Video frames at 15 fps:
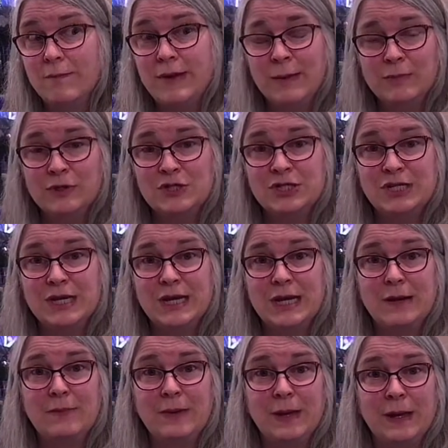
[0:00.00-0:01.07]

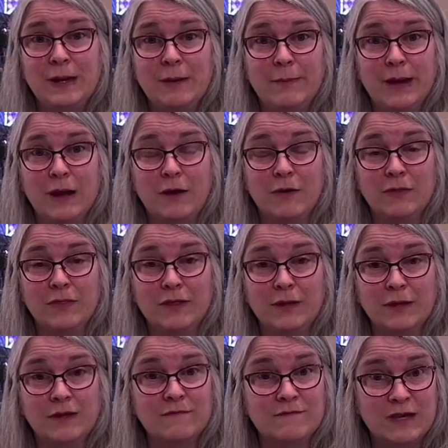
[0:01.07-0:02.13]
membership and about
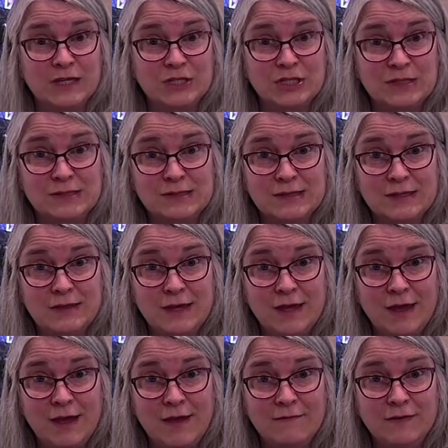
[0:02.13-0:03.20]
the conventions that they
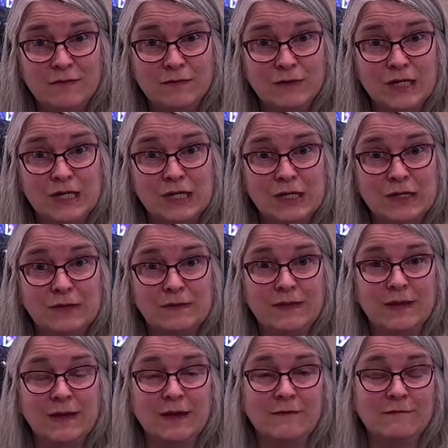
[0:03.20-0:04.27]
have every year.
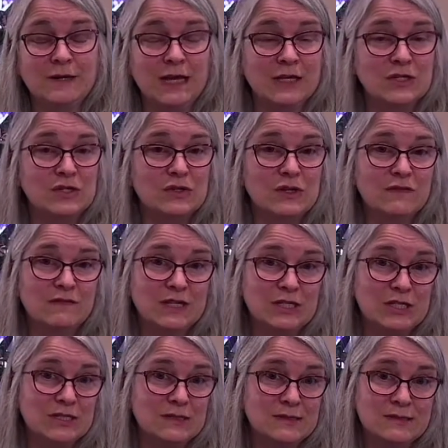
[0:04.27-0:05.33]
They have national
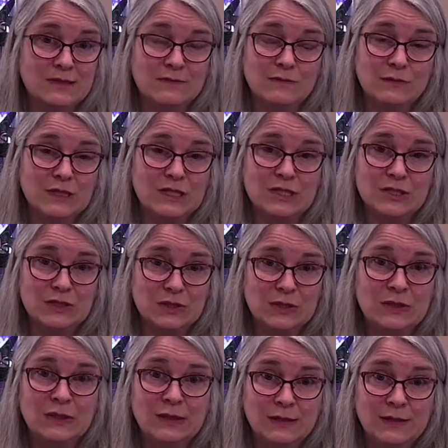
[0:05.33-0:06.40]
conventions, they have
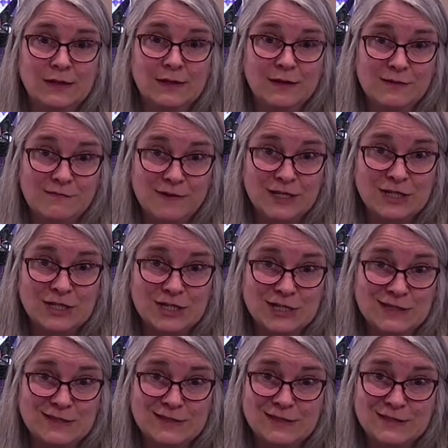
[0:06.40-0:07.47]
regional
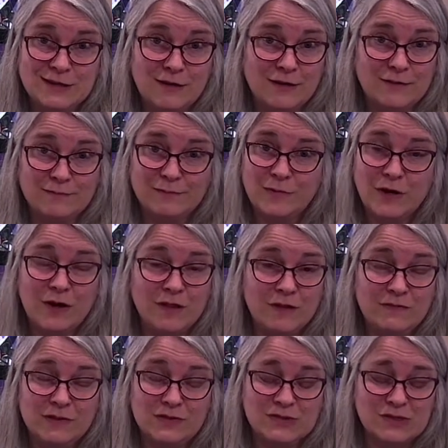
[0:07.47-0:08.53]
conventions. Um, all
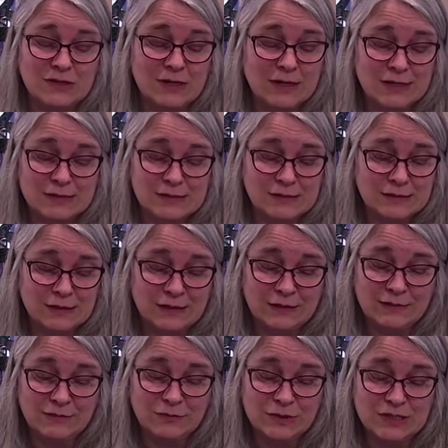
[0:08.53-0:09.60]
of those are excellent
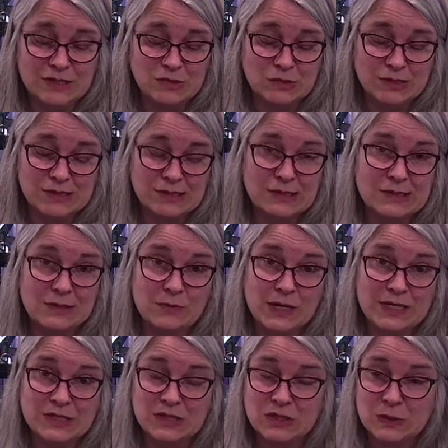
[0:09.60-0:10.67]
resources and
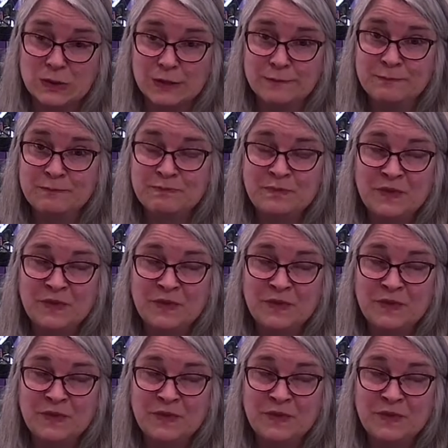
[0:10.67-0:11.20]
ways to learn.